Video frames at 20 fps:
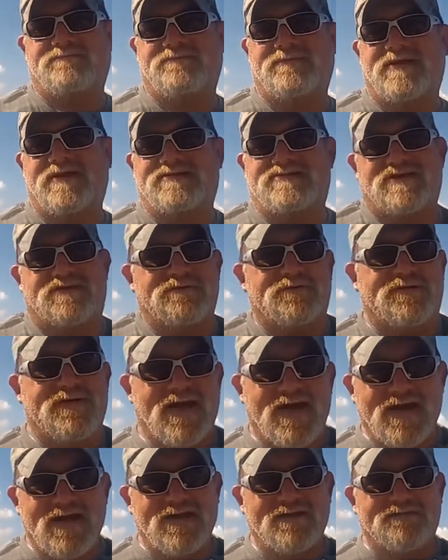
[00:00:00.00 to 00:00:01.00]
it's
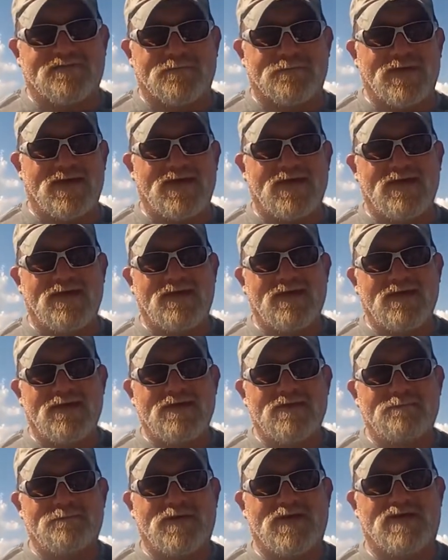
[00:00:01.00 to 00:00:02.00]
entertaining for me
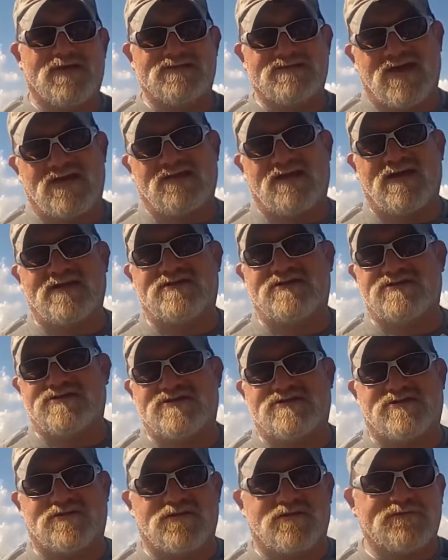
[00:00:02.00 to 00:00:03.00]
because I like to
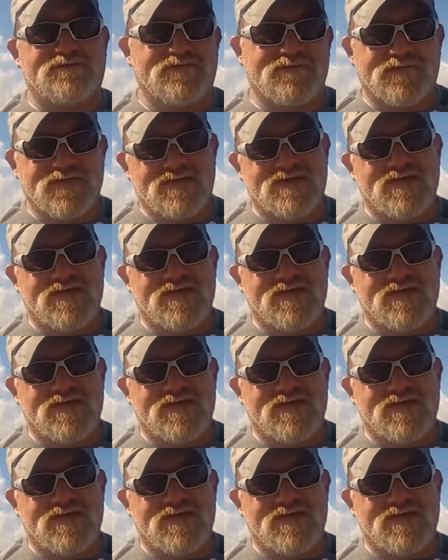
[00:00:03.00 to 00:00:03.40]
just look for the